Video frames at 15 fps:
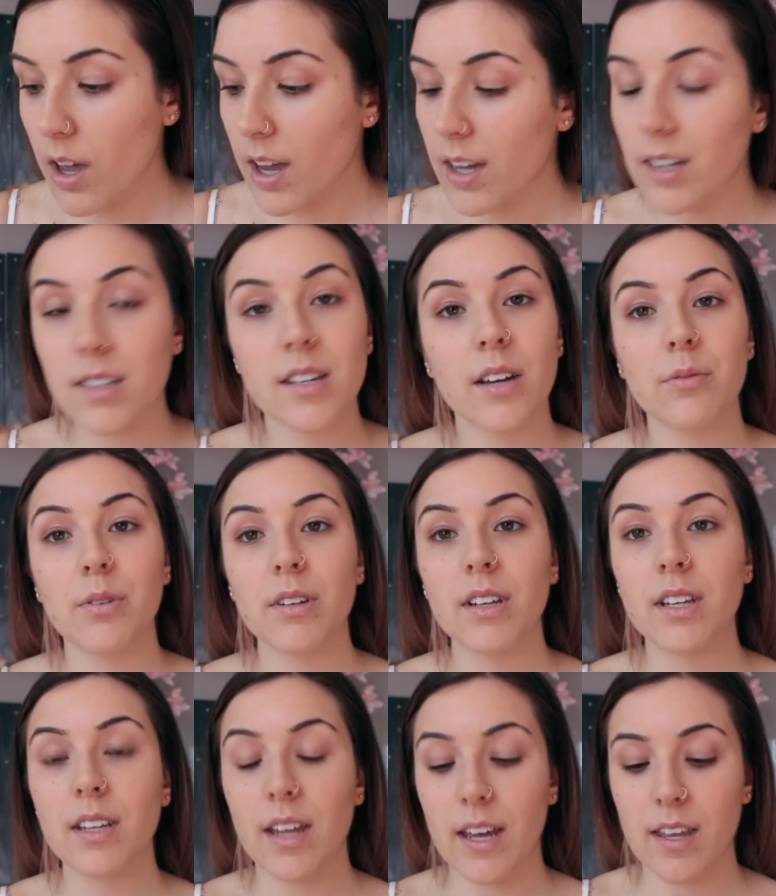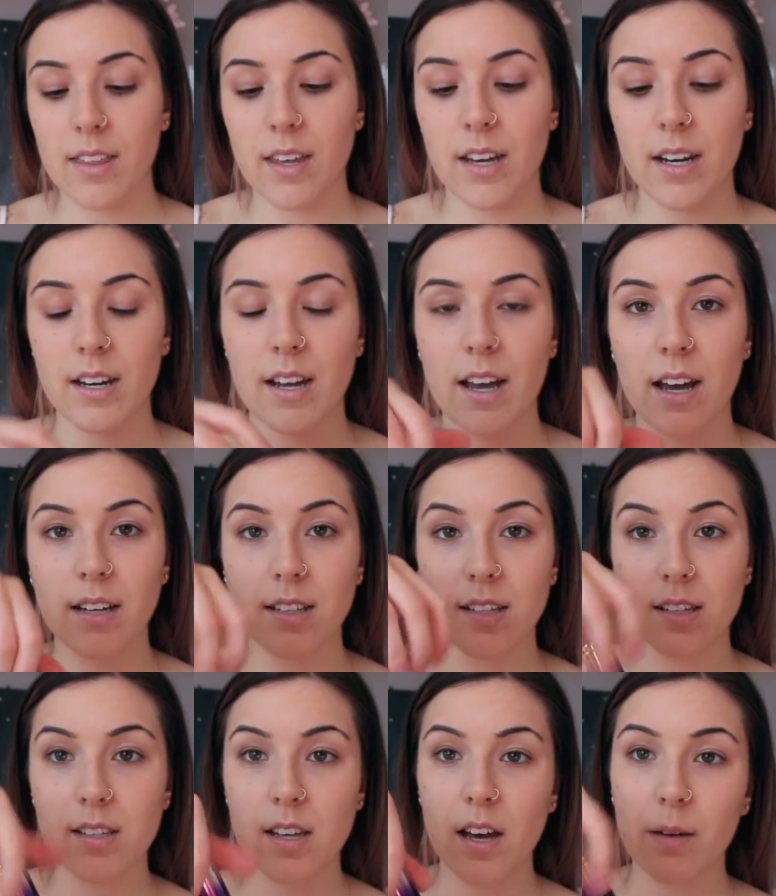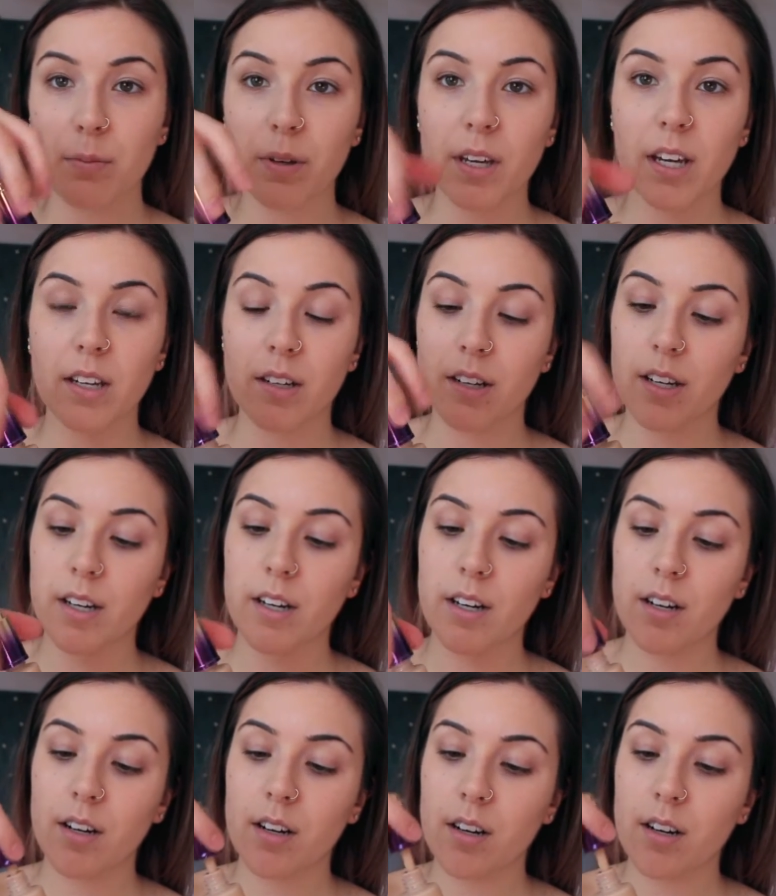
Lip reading: And I really like that it has this applicator here.